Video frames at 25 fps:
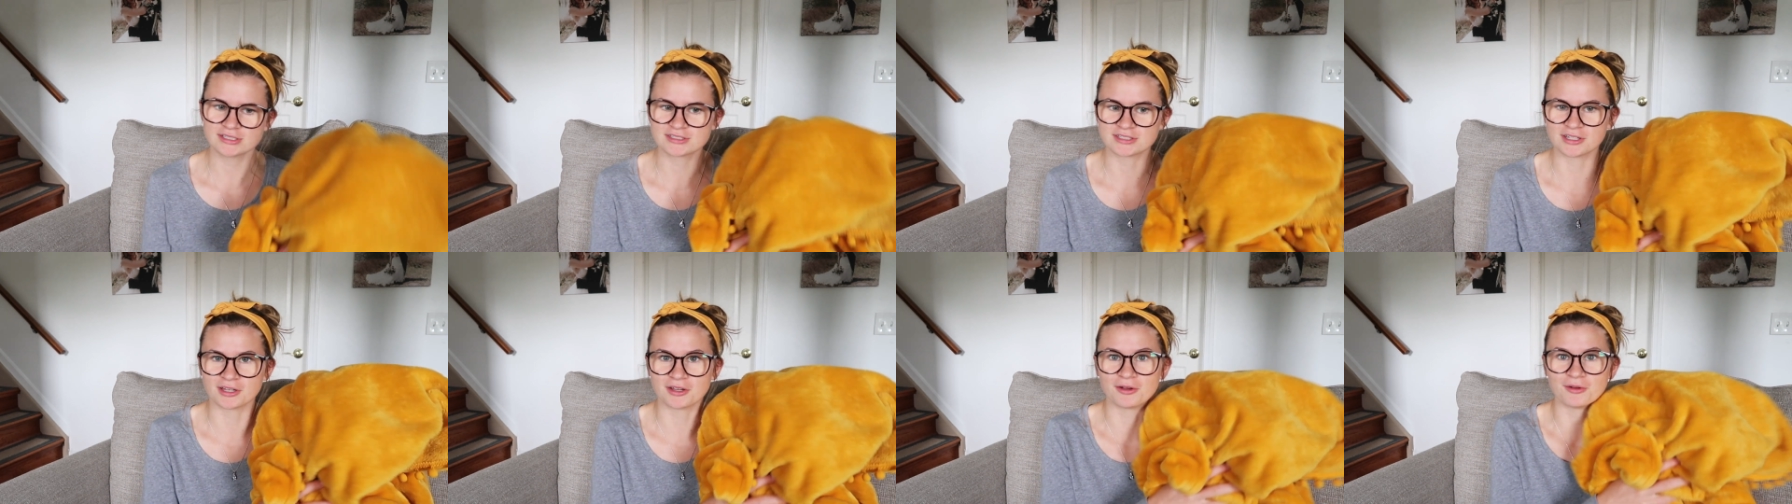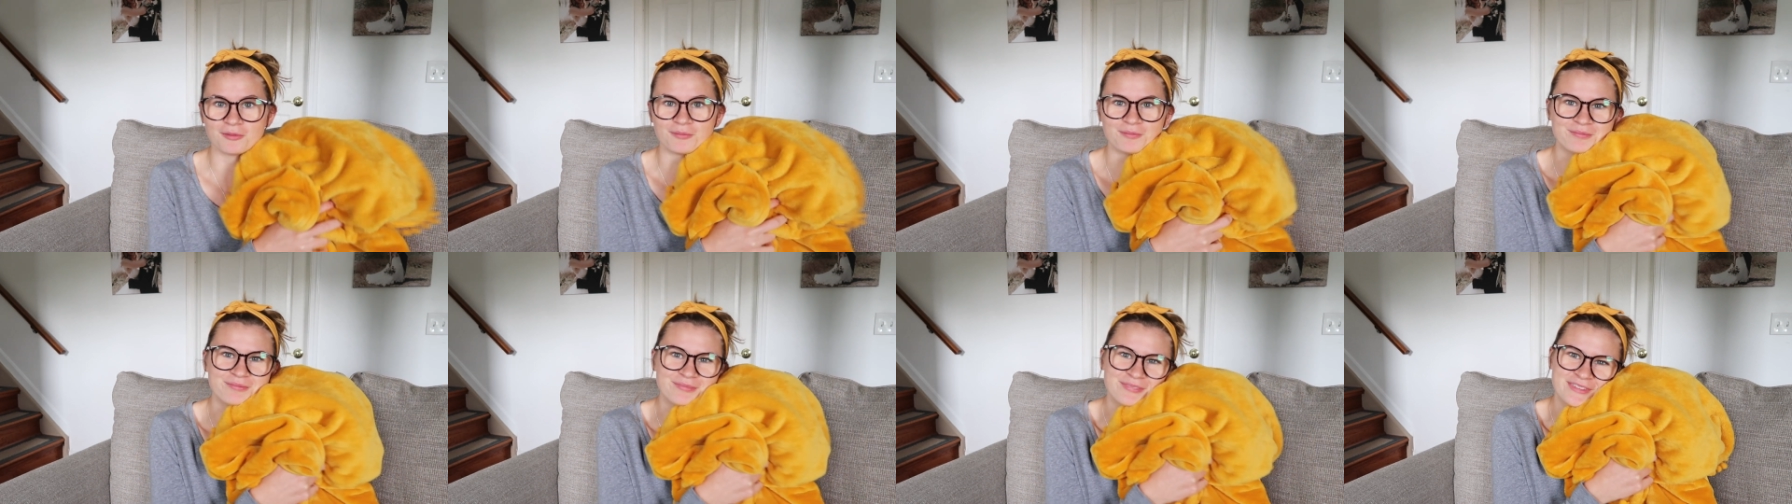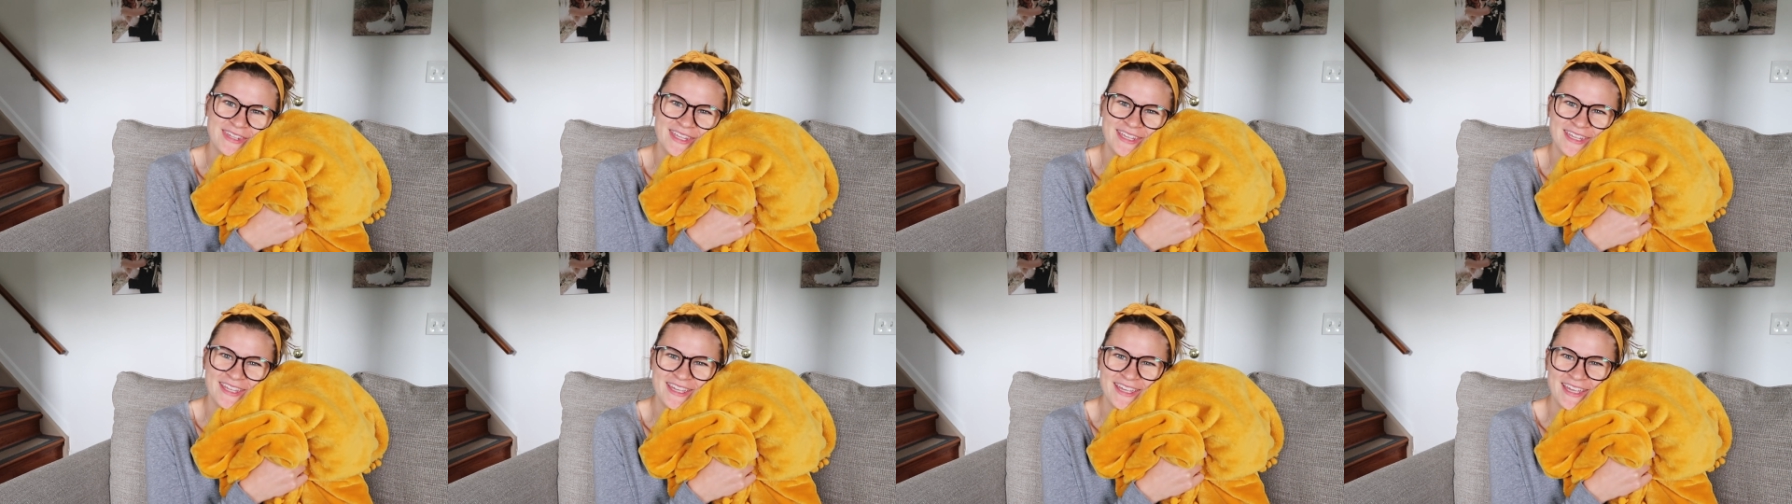So
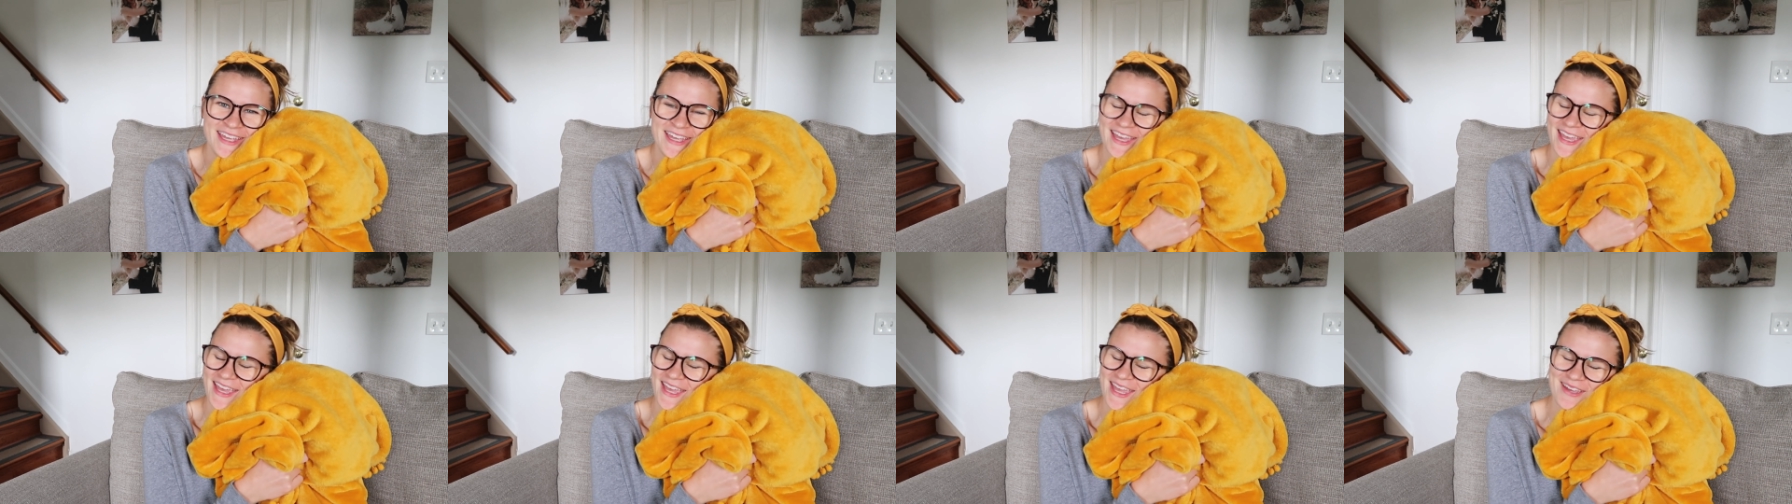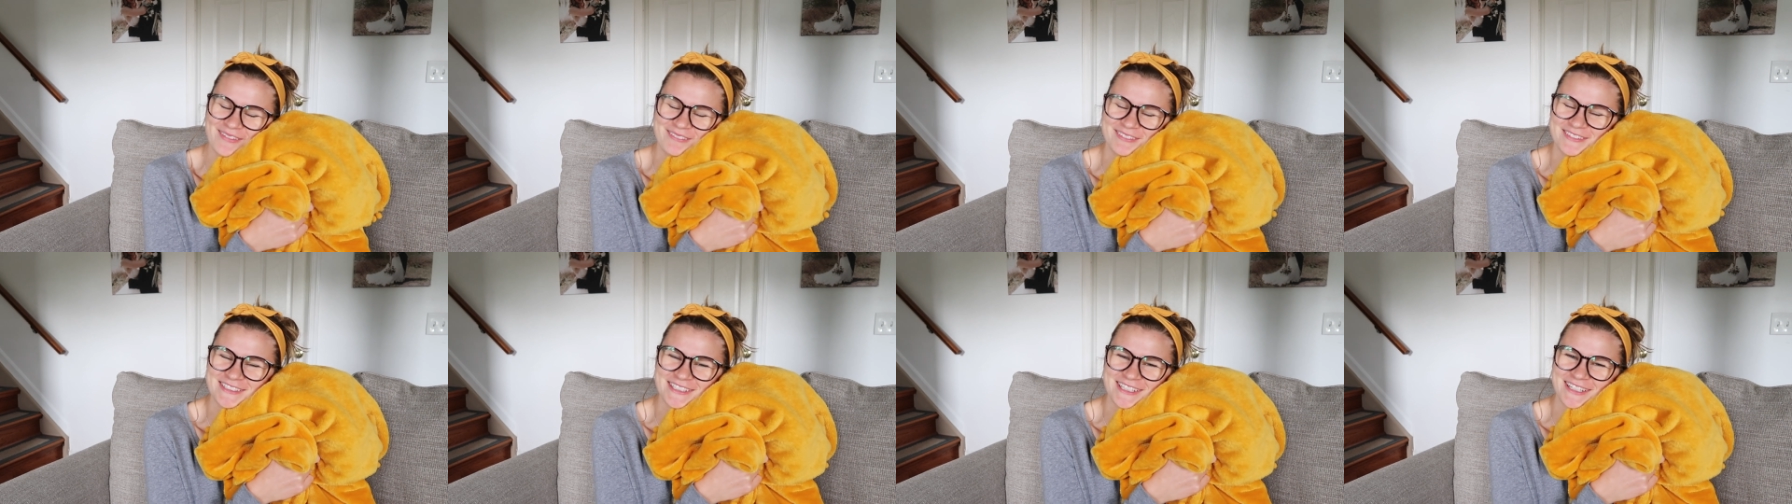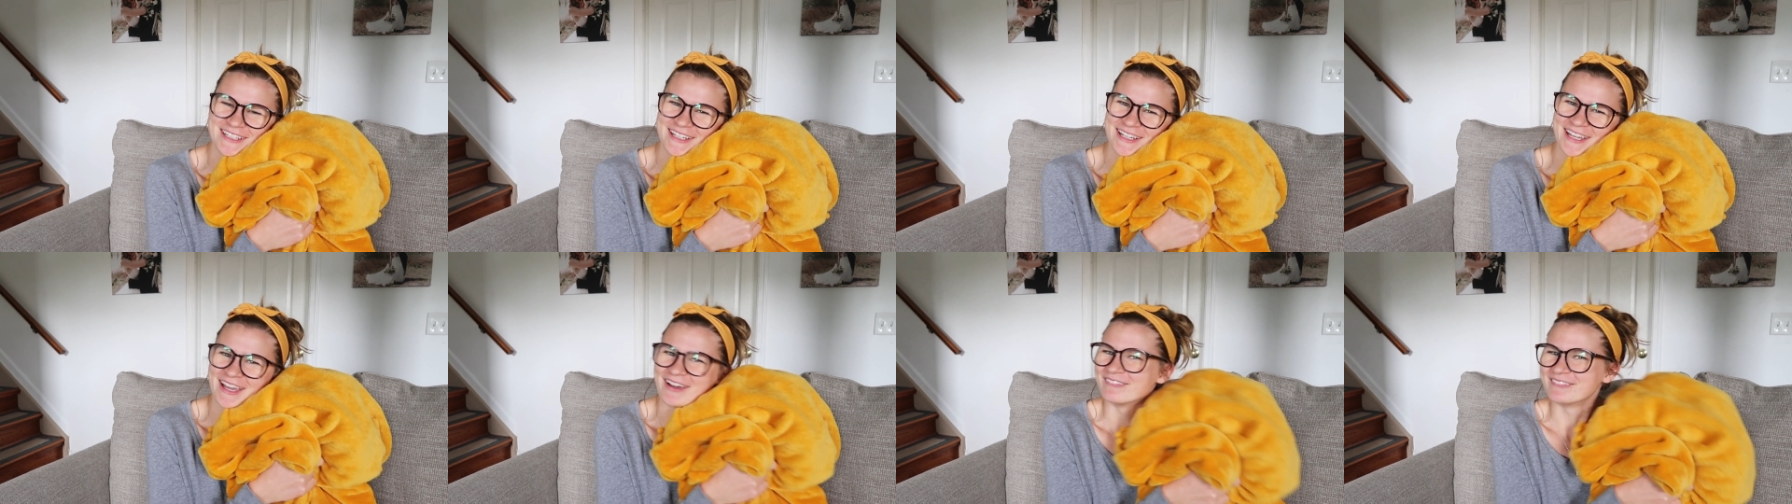
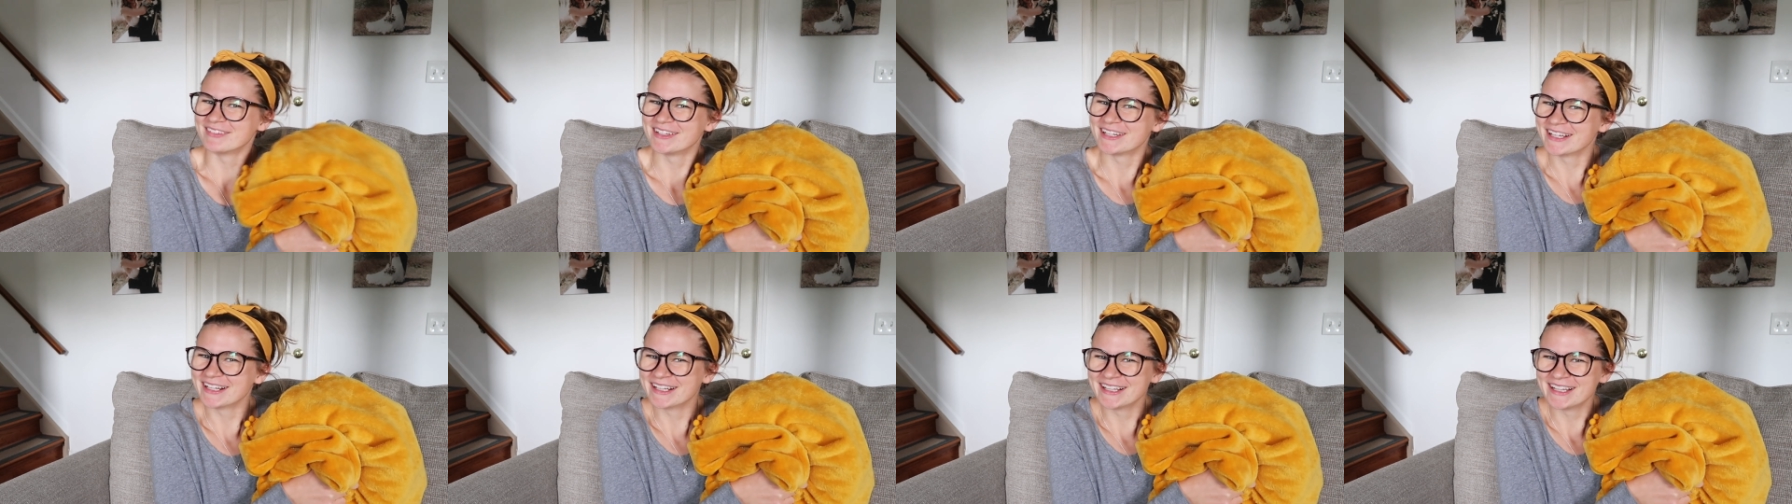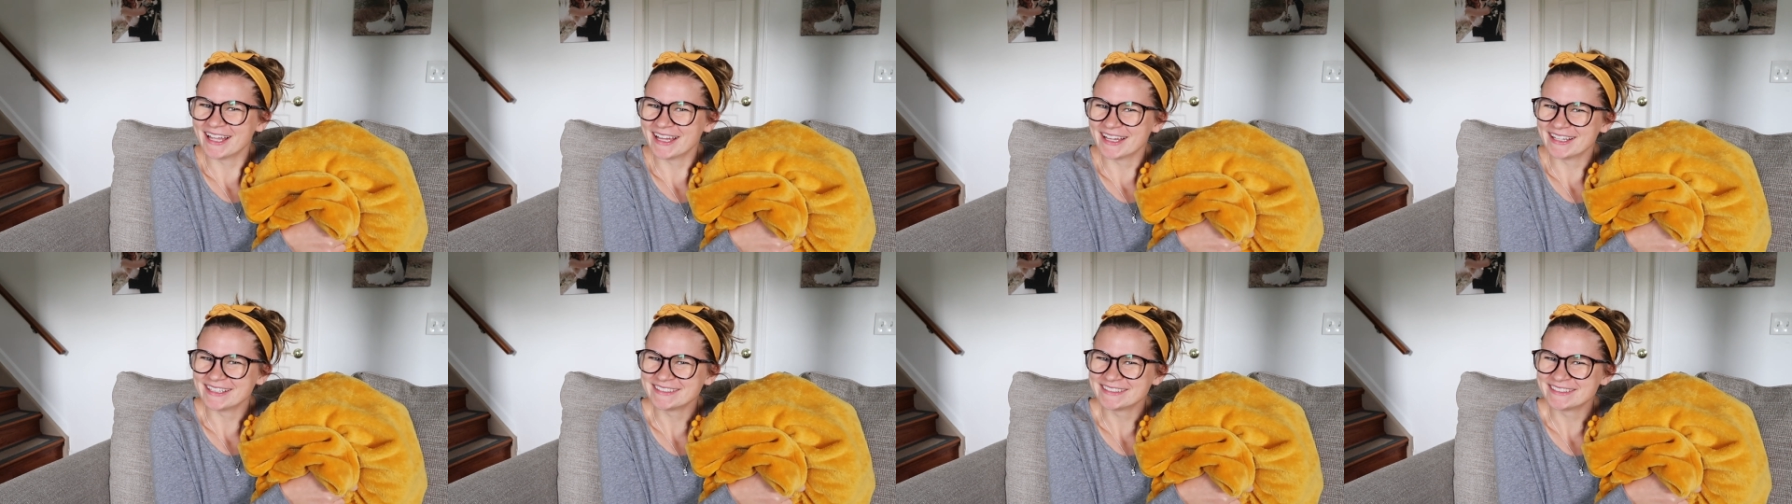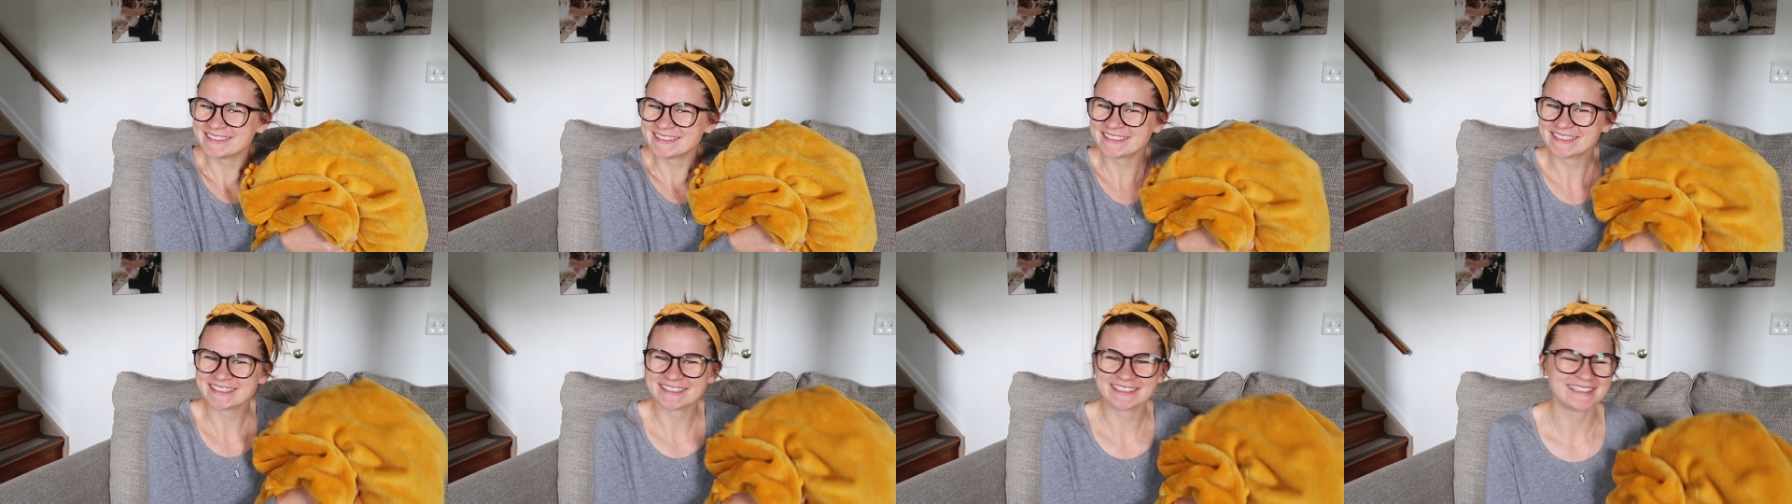Amazon coming in
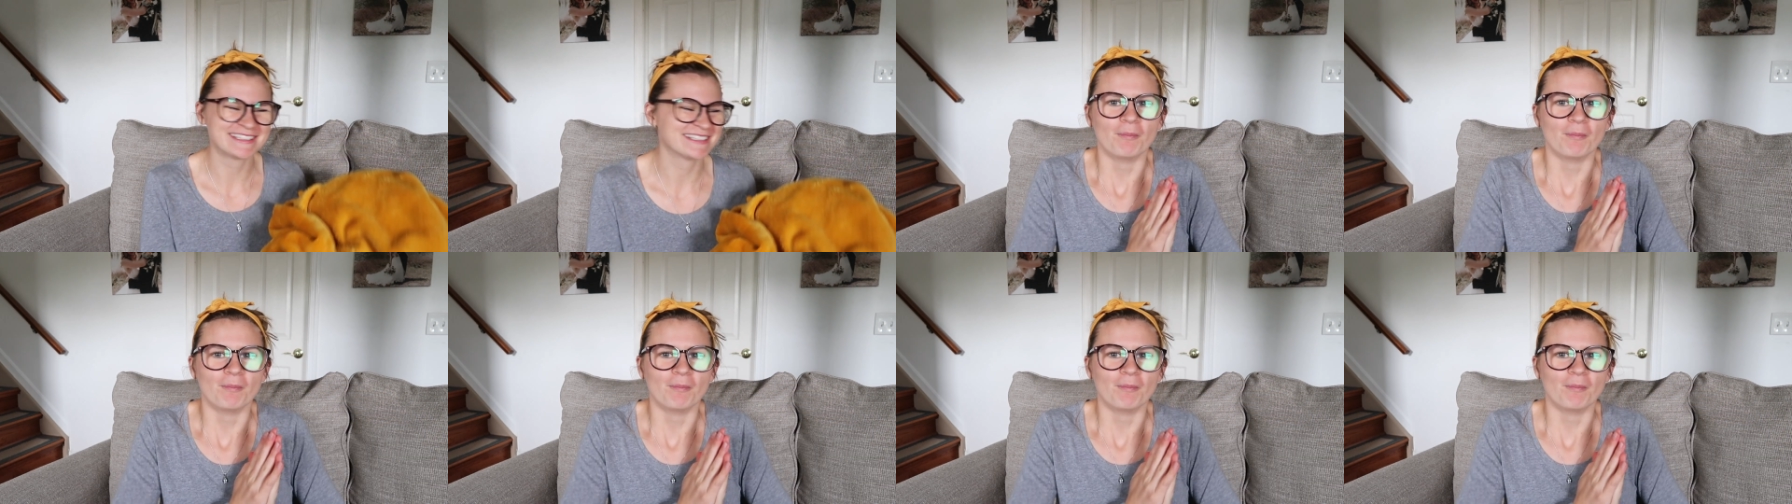clutch.